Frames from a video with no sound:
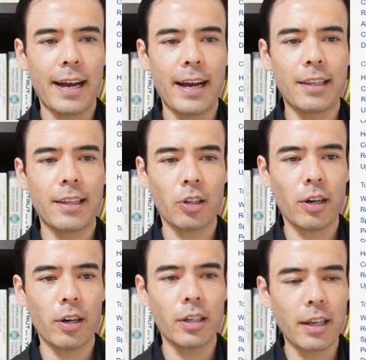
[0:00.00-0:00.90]
This
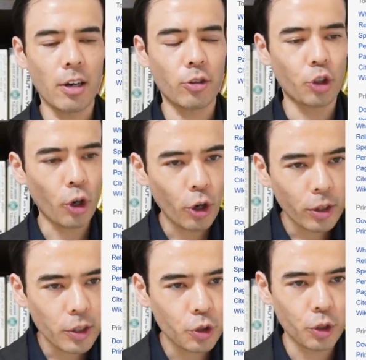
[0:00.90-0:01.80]
started in
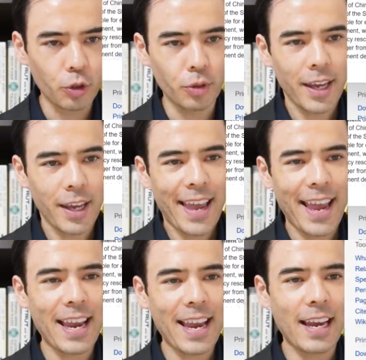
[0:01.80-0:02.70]
early June,
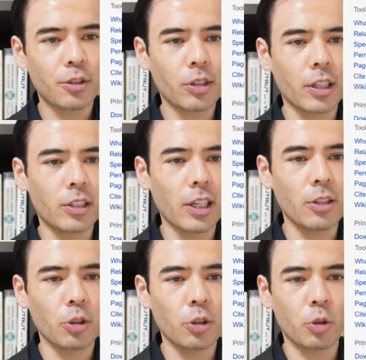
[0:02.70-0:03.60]
and due to
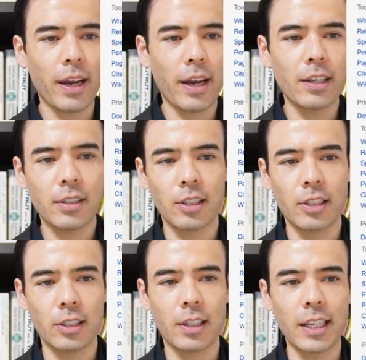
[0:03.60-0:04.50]
continuous rains, this
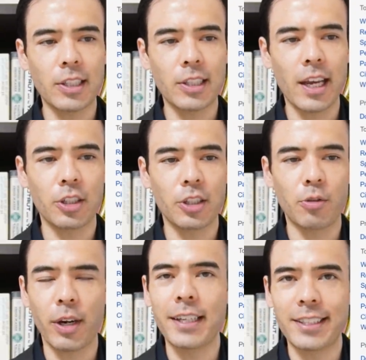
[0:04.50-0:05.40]
is the East Asian
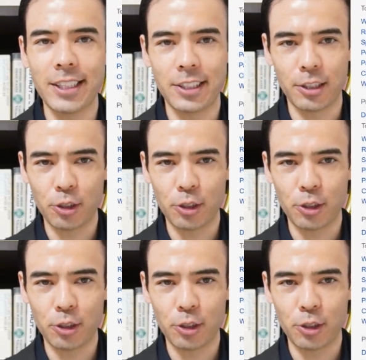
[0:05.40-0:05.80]
rainy season.